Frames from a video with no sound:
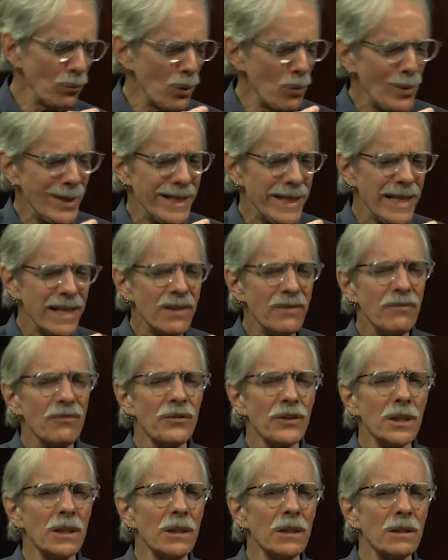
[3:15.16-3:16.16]
When we get
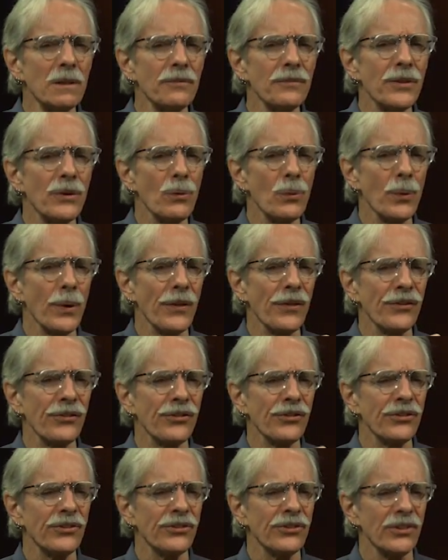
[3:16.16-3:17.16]
involved
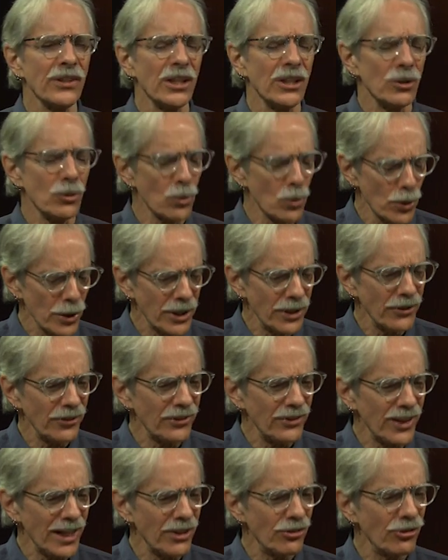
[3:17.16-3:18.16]
with an
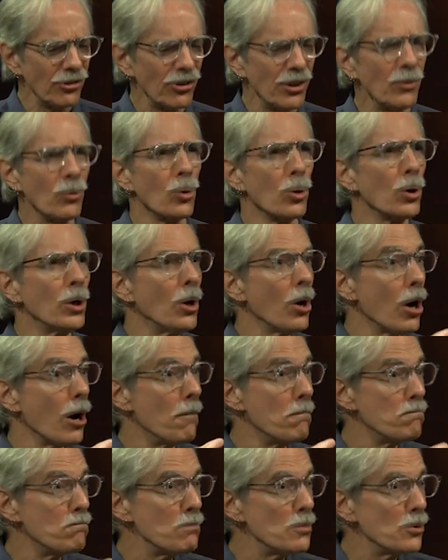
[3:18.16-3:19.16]
organization or
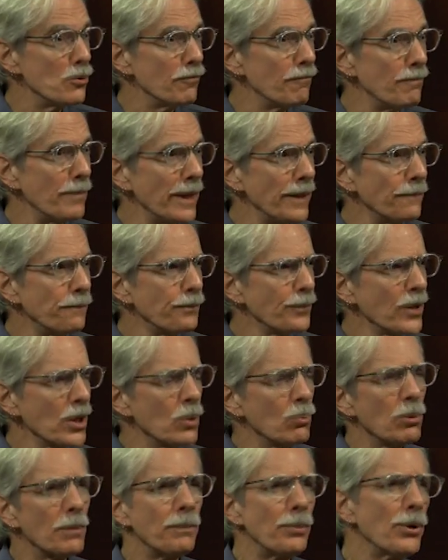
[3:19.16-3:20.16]
a movement,
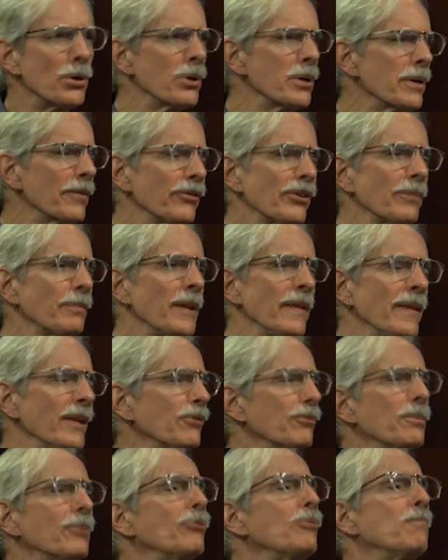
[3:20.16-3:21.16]
we're part of something
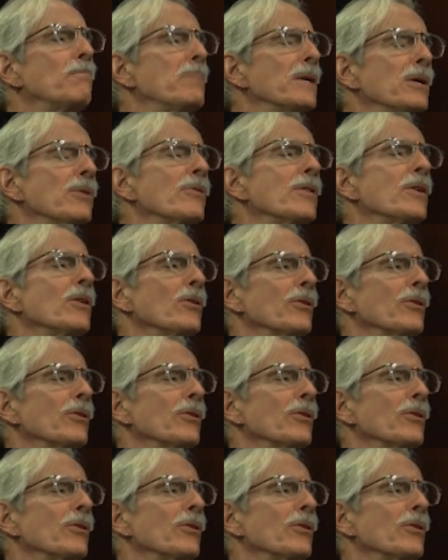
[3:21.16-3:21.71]
that's much bigger than